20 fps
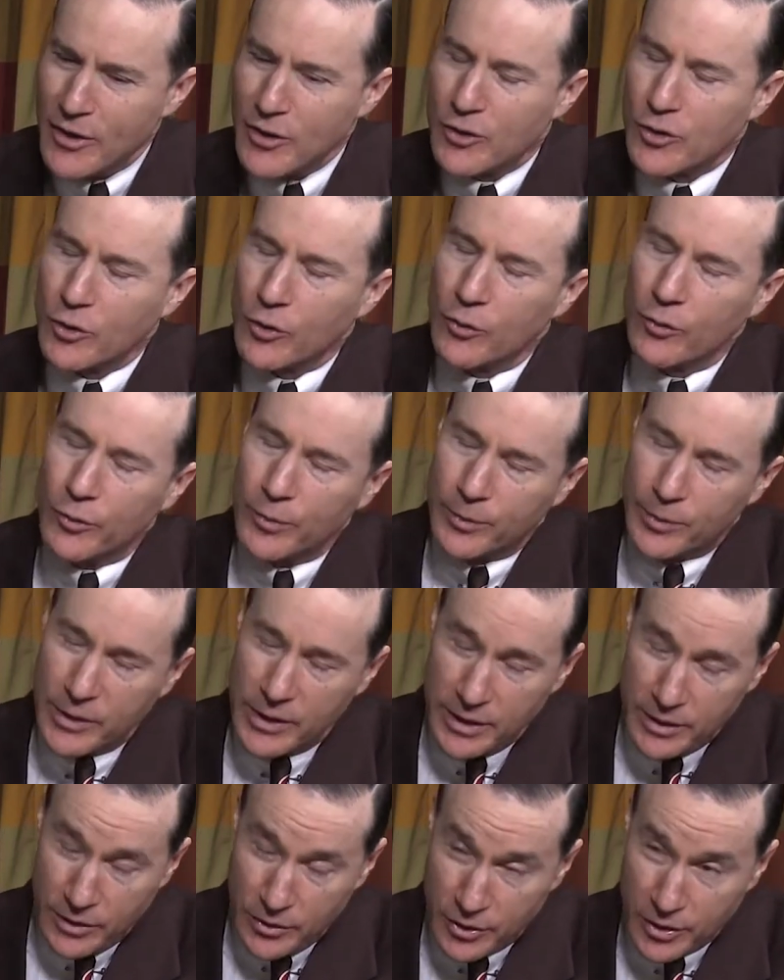these are
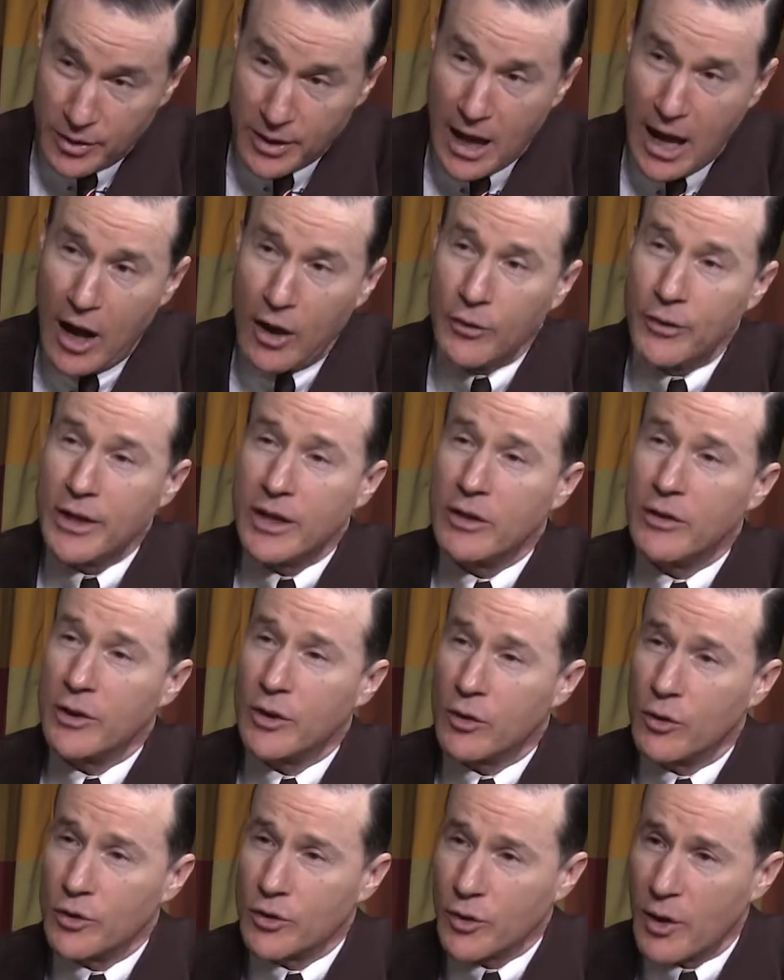pretty usually healthy
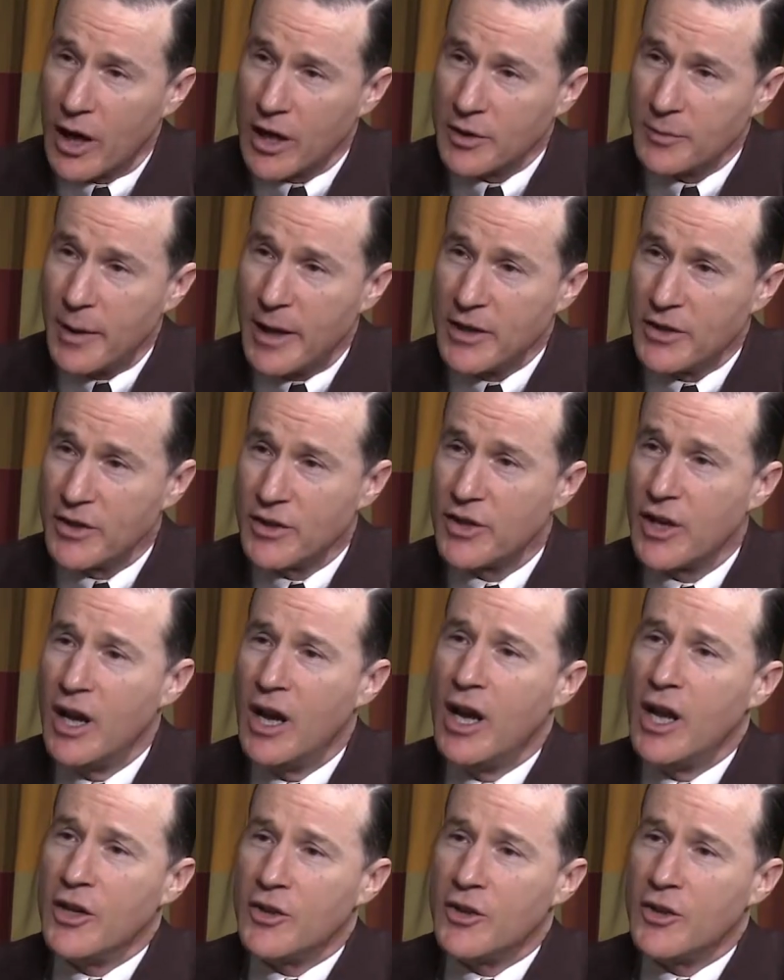clinical trials patients.